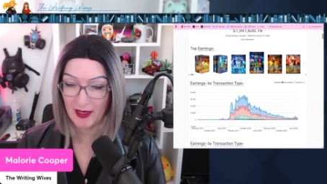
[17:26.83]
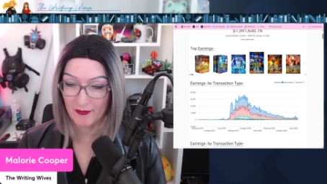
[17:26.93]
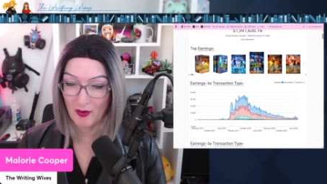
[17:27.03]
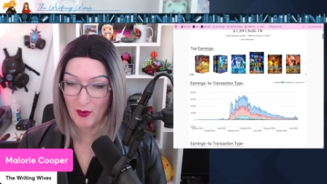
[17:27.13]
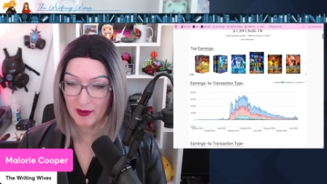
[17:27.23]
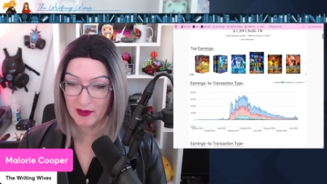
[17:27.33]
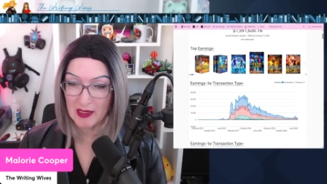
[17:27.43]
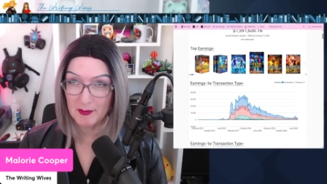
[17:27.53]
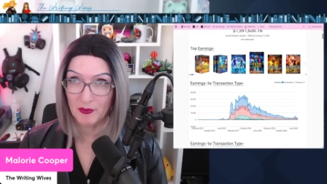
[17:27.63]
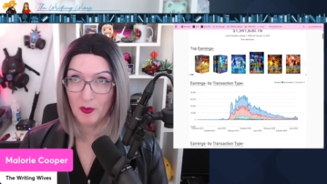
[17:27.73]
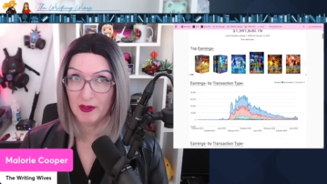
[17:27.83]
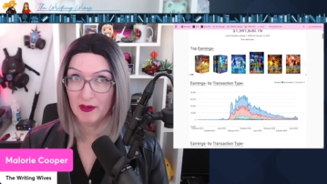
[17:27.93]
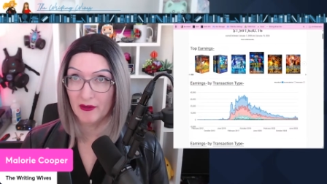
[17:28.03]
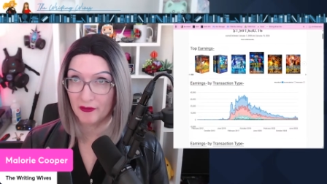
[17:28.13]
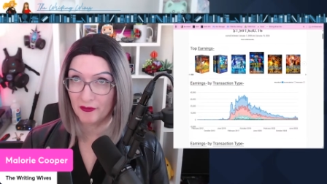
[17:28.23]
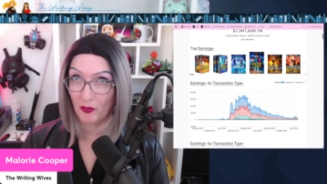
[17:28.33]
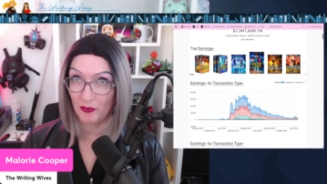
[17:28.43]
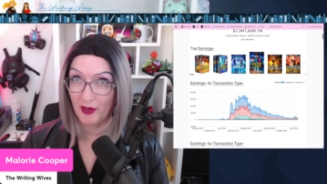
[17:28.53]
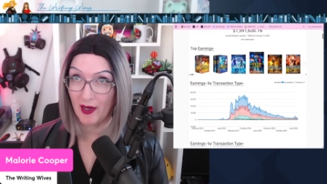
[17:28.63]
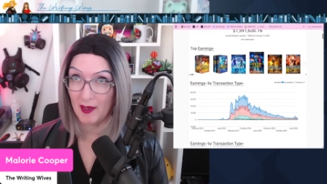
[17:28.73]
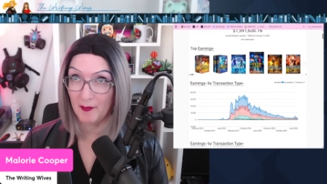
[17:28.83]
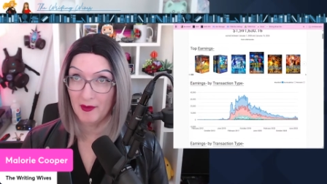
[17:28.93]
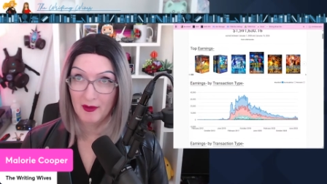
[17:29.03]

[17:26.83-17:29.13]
if I want to keep doing this full time,